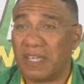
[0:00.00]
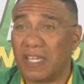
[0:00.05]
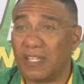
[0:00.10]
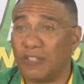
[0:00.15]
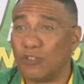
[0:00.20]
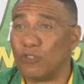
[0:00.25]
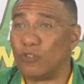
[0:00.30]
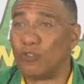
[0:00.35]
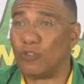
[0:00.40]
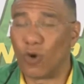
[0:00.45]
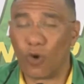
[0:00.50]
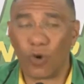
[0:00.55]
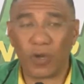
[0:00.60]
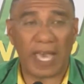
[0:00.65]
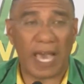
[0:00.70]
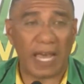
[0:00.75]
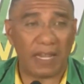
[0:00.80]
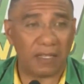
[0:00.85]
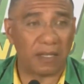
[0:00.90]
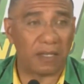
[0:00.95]
In no
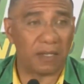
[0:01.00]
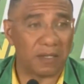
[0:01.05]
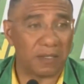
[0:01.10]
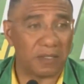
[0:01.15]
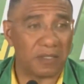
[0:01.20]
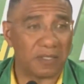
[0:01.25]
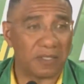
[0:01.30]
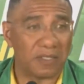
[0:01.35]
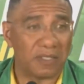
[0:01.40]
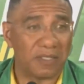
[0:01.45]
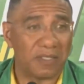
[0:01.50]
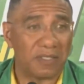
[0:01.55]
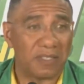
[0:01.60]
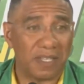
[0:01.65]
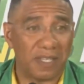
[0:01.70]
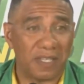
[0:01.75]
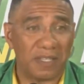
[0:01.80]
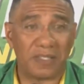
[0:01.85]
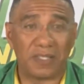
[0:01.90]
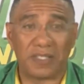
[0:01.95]
calculus
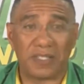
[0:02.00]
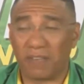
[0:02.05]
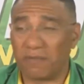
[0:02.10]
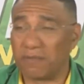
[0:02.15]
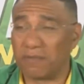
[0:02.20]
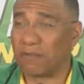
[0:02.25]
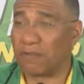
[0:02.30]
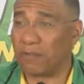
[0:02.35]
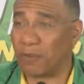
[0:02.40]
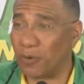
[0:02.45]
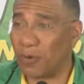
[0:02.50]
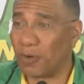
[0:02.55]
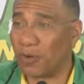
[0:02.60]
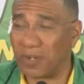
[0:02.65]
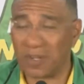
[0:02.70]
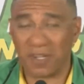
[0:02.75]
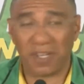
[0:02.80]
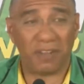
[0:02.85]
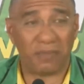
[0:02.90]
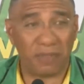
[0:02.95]
is 7
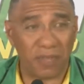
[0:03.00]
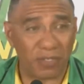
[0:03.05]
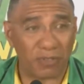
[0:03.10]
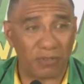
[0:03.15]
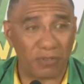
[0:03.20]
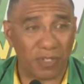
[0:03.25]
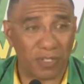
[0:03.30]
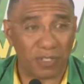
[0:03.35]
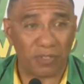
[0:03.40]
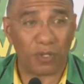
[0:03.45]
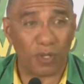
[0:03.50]
4 a victory.